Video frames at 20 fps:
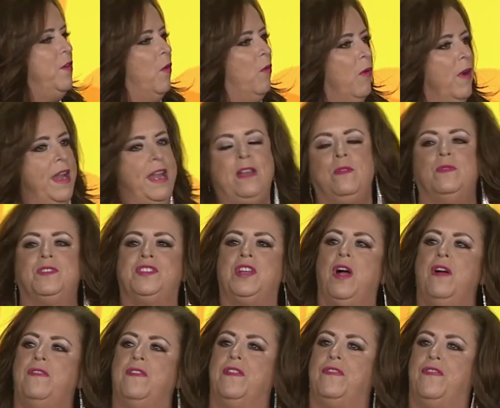and Noreen was
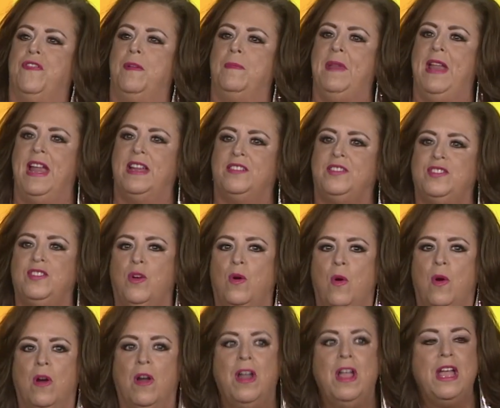over from next
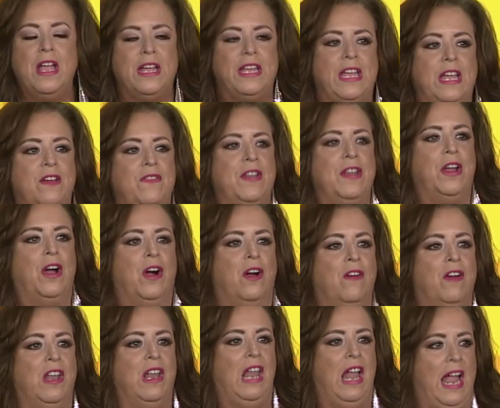door giving
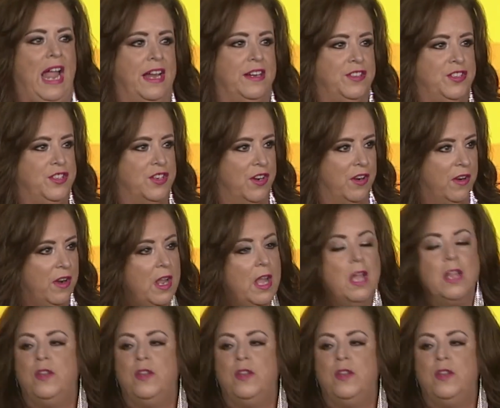her a lecture.